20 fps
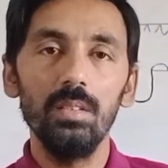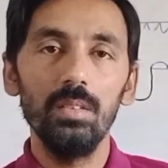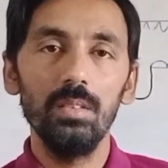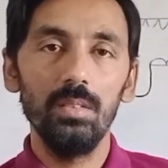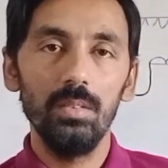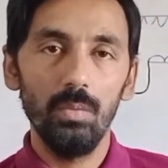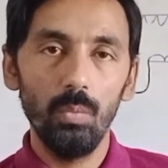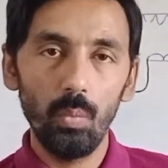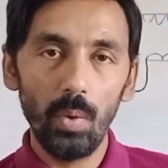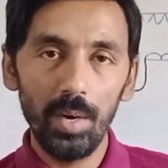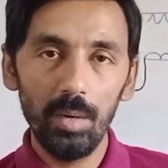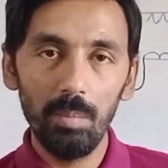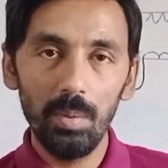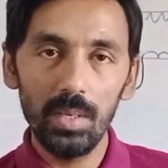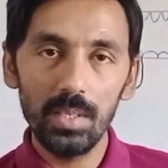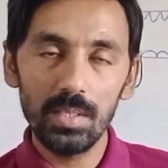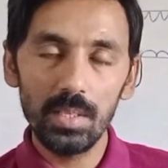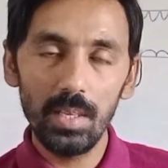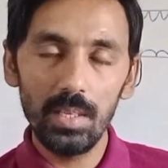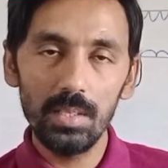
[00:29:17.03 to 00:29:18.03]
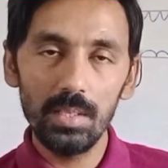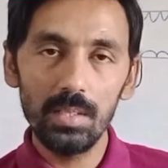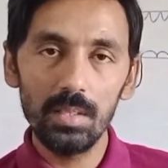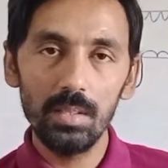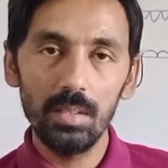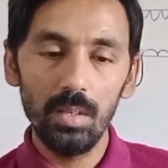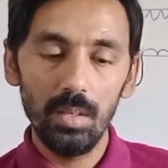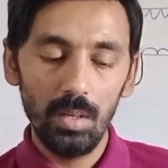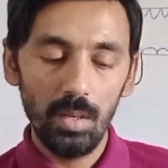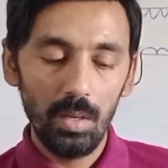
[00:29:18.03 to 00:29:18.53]
white blood cells,
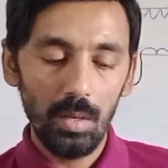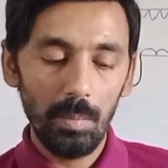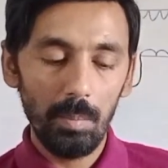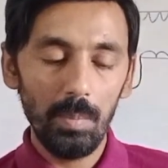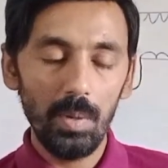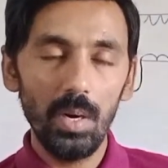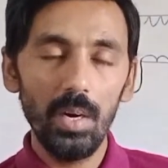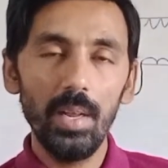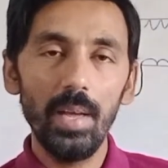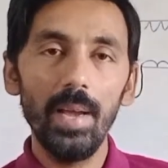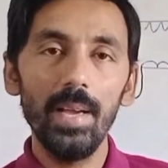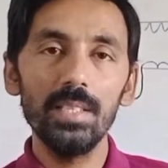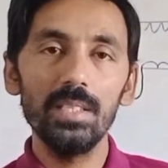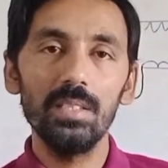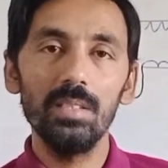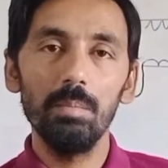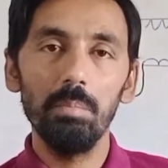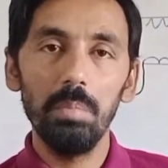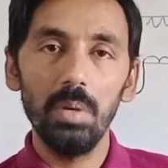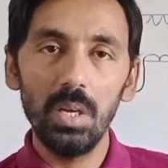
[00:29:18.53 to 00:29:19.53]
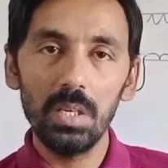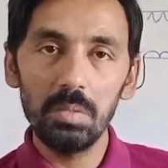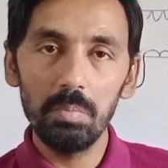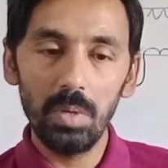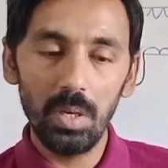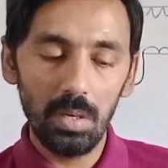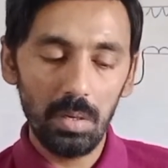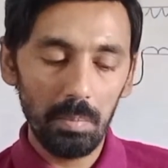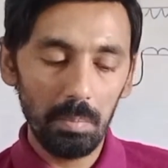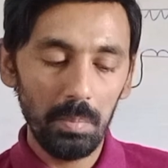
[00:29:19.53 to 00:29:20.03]
blood has
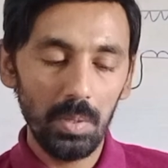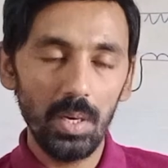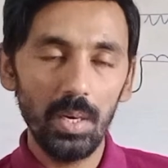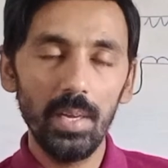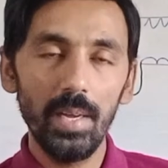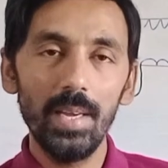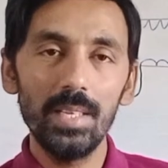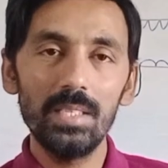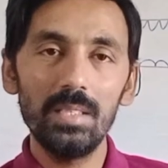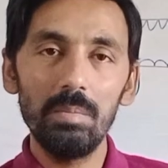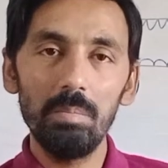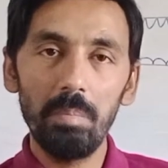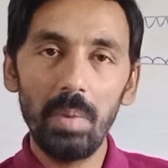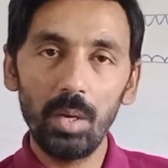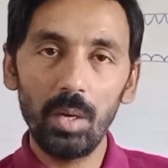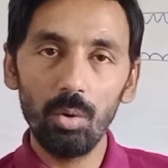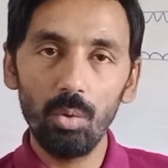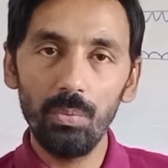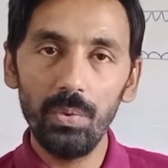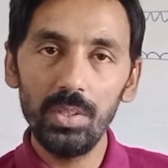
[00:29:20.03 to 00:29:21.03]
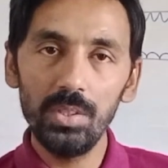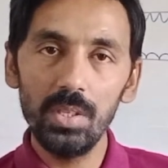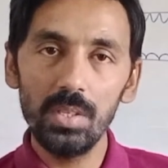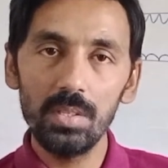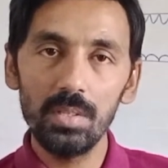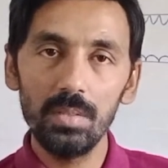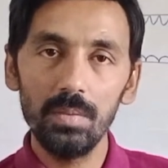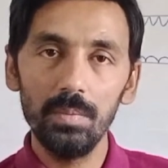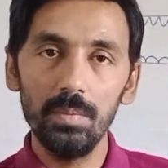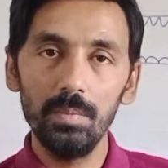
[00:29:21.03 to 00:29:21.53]
plasma, blood has macrophages.
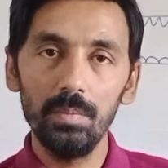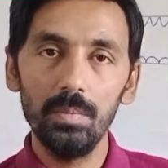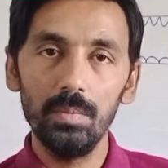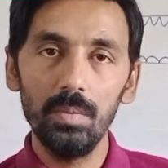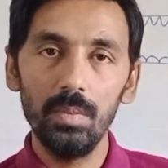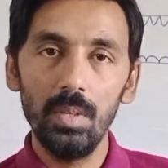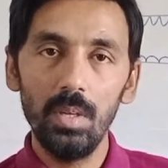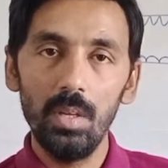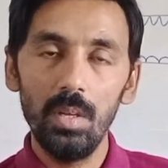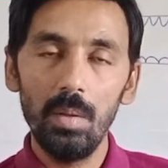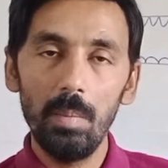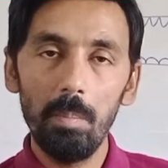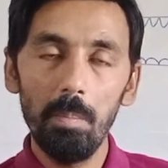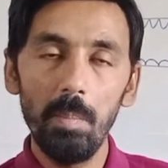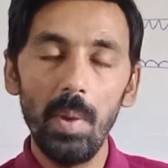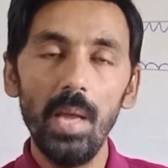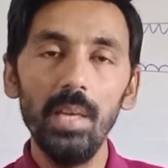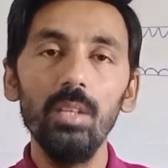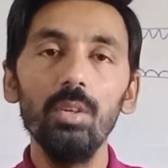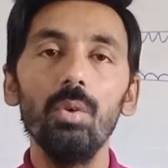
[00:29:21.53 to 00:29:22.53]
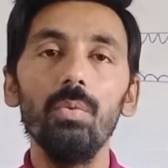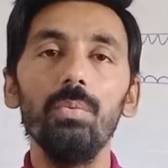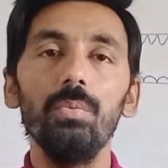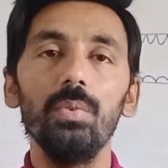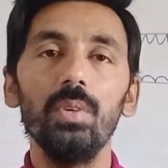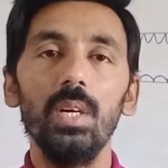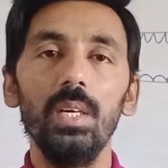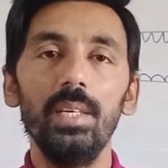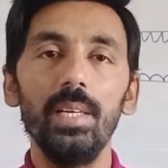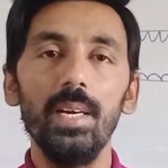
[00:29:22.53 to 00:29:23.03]
Many of
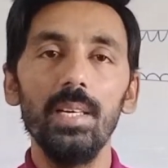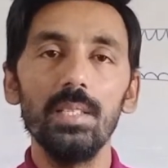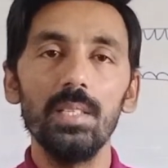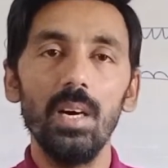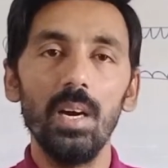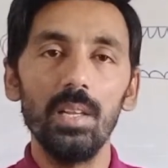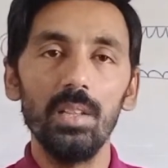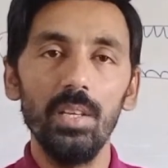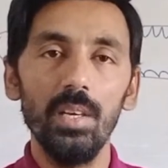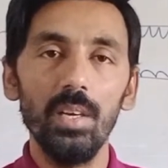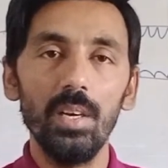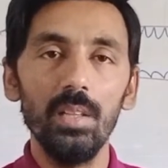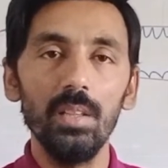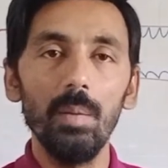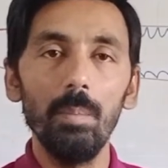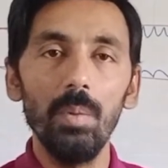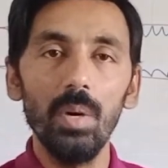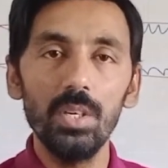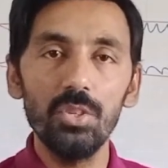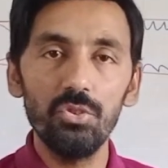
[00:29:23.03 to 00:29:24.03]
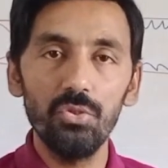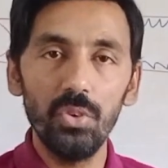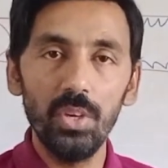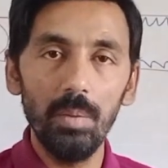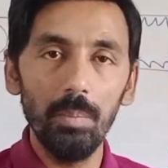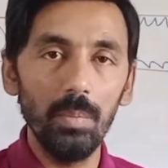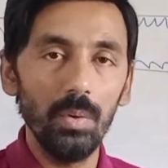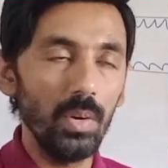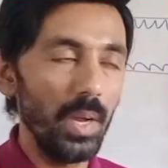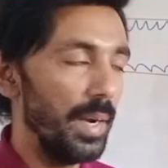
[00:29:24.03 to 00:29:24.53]
contents are there in the bloodstream,
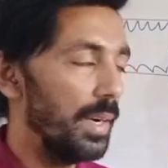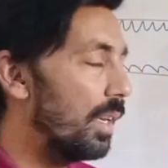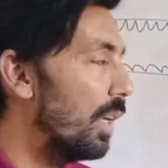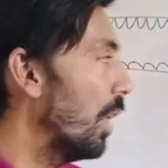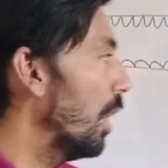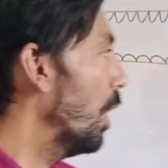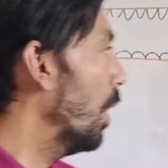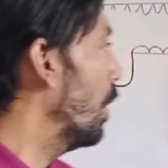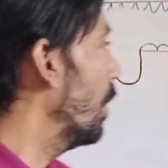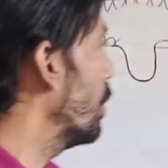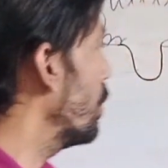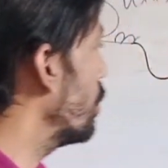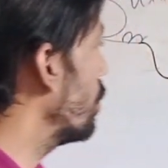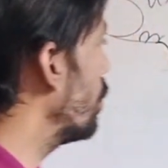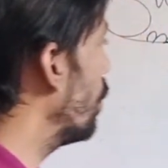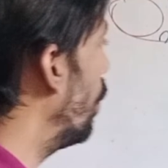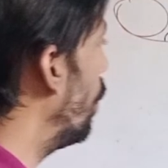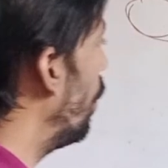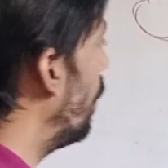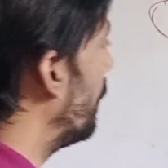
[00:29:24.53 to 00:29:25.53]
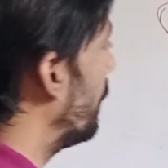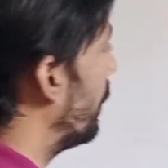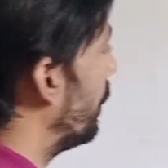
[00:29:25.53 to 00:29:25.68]
right? So